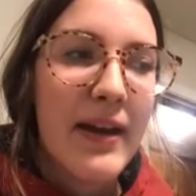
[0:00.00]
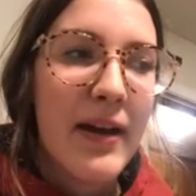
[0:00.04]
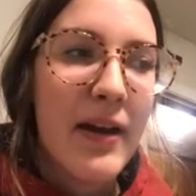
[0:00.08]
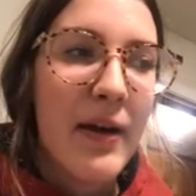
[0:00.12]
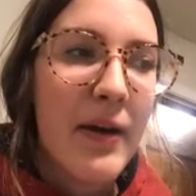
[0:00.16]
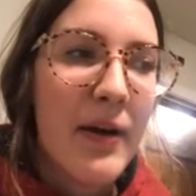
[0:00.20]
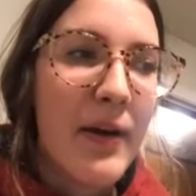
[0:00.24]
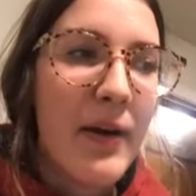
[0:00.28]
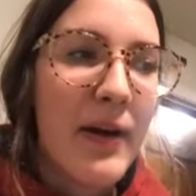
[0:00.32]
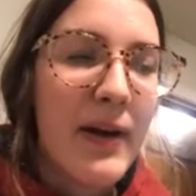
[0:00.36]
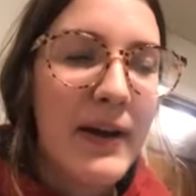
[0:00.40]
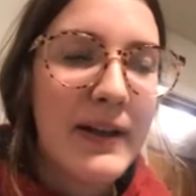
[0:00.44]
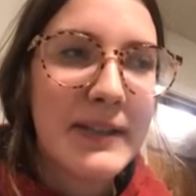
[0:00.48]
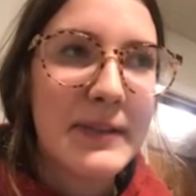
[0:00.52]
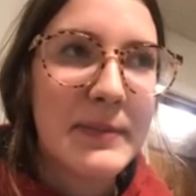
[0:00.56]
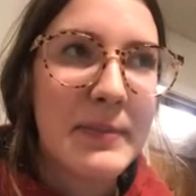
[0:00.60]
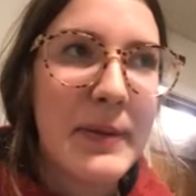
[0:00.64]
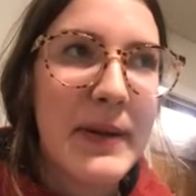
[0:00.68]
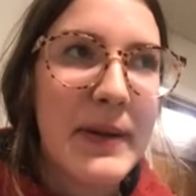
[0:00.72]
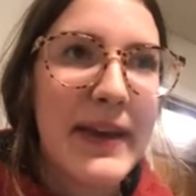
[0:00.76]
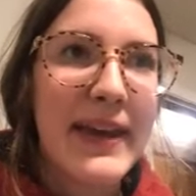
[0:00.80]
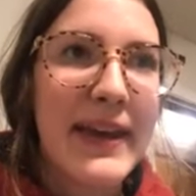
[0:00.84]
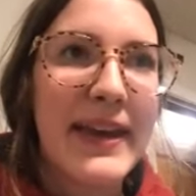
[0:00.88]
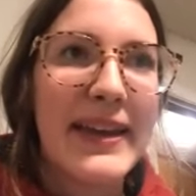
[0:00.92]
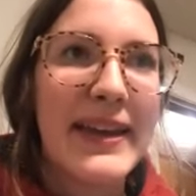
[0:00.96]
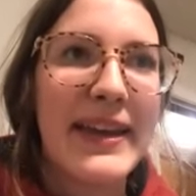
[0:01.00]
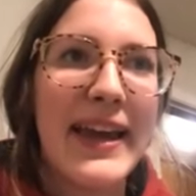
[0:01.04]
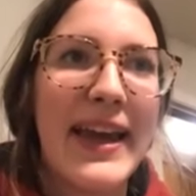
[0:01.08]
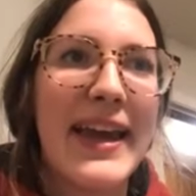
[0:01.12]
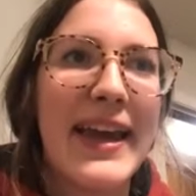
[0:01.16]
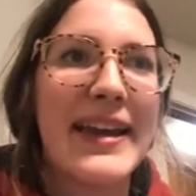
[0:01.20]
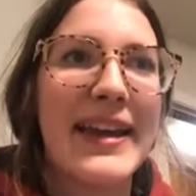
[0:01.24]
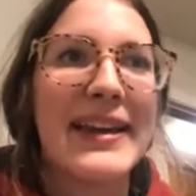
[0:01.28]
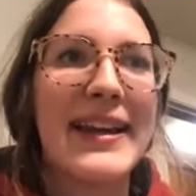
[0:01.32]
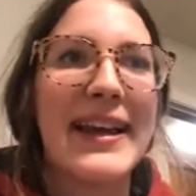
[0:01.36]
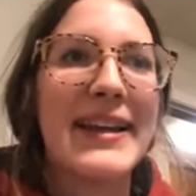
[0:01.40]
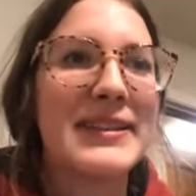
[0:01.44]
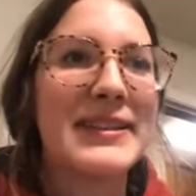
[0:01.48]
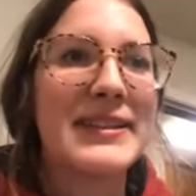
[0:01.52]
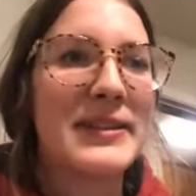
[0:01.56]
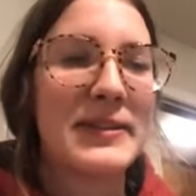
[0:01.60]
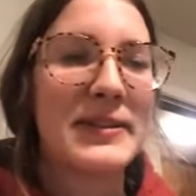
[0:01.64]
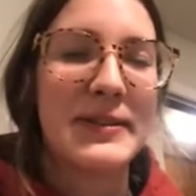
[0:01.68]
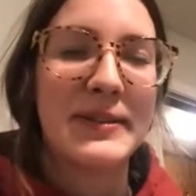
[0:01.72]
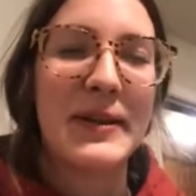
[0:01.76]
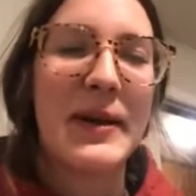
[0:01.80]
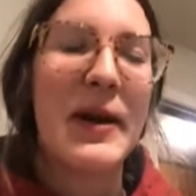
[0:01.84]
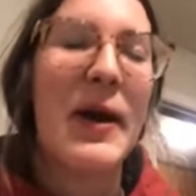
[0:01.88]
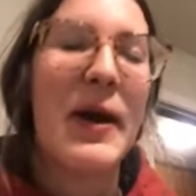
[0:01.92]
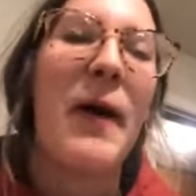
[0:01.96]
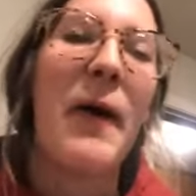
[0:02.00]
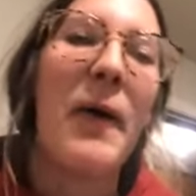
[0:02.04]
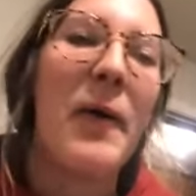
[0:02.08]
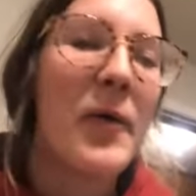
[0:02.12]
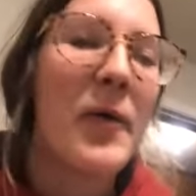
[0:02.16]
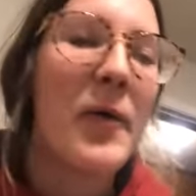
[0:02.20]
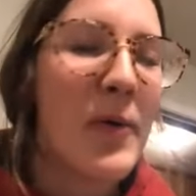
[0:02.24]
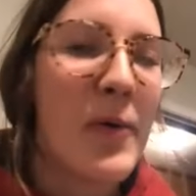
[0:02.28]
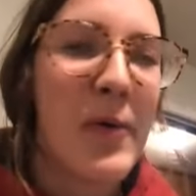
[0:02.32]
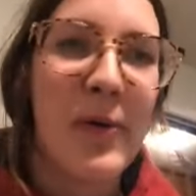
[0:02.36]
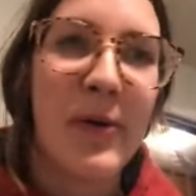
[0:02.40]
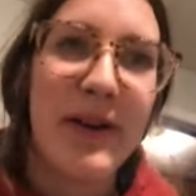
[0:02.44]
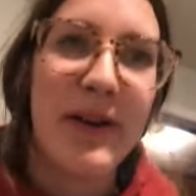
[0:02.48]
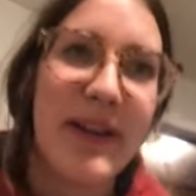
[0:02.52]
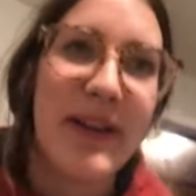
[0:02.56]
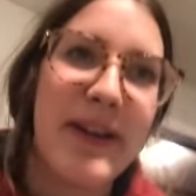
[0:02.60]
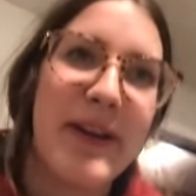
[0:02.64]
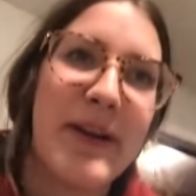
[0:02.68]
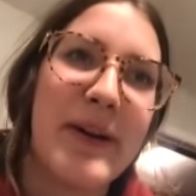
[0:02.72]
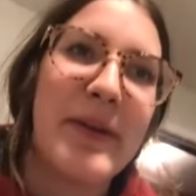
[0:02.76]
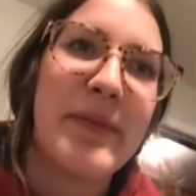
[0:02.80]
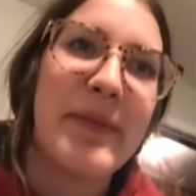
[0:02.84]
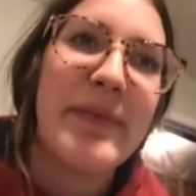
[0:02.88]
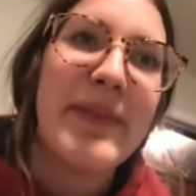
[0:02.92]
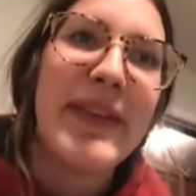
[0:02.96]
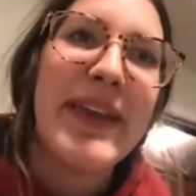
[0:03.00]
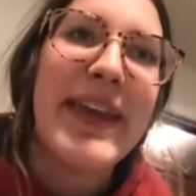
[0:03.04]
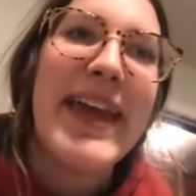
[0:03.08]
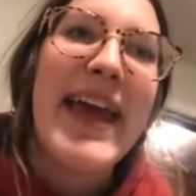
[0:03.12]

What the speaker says: husband, and it's just a whole ordeal.